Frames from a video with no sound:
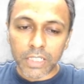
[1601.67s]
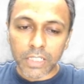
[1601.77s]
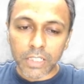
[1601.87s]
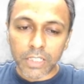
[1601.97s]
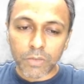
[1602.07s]

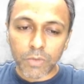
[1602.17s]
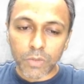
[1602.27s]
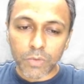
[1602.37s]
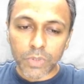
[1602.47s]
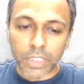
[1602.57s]
X is
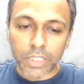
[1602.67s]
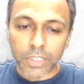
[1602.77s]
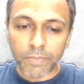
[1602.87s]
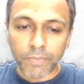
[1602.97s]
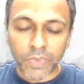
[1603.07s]
equal to
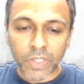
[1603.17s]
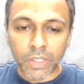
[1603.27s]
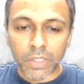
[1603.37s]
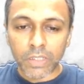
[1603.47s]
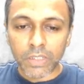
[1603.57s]
6.
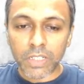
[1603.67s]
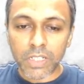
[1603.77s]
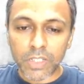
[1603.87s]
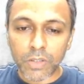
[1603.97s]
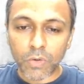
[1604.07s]

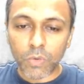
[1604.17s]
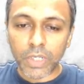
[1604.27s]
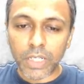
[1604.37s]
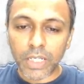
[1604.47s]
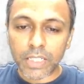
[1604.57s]
This is the
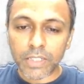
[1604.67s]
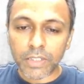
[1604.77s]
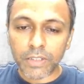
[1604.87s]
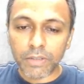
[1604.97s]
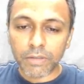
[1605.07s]
only
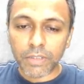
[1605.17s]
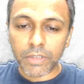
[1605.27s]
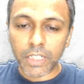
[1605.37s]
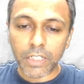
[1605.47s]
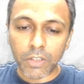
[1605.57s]
answer
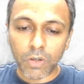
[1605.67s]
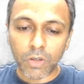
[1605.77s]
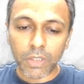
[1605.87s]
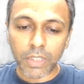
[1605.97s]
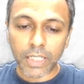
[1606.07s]
and
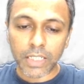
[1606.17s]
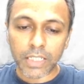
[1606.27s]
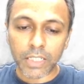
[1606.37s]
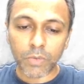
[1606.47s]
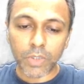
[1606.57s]
not
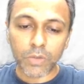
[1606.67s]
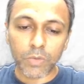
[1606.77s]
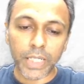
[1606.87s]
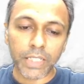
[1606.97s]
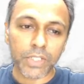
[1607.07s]
x equal
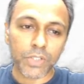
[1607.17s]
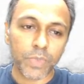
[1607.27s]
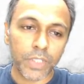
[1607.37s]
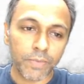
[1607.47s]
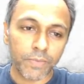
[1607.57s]
to
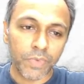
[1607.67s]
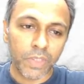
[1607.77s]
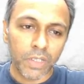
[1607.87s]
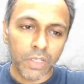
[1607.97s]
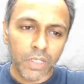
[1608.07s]
minus 1.
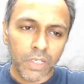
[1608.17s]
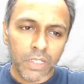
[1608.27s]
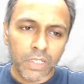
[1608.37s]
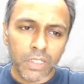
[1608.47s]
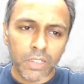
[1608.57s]

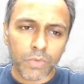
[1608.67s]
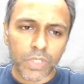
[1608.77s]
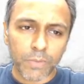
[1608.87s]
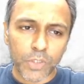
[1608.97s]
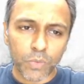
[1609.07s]
Now
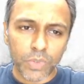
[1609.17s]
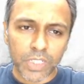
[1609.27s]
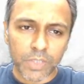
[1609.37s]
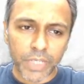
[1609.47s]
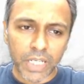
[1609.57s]
some
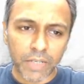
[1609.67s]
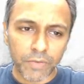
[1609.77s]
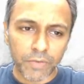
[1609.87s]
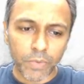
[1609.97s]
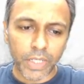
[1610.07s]
students may
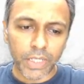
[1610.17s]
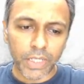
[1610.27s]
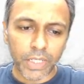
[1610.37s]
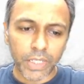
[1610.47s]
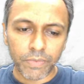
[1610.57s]
have a
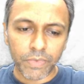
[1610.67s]
query